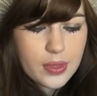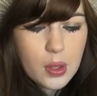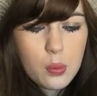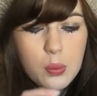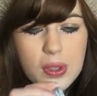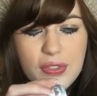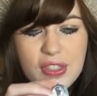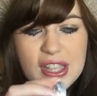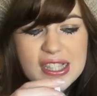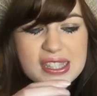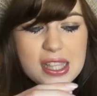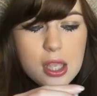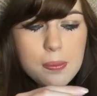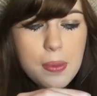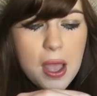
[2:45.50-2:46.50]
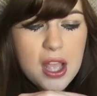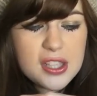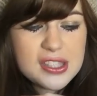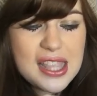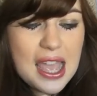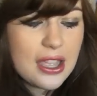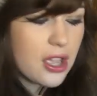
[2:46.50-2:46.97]
with these little
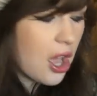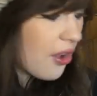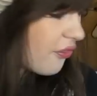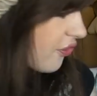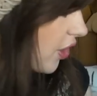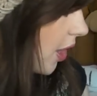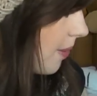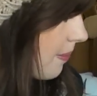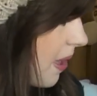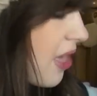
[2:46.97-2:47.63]
pots that I got from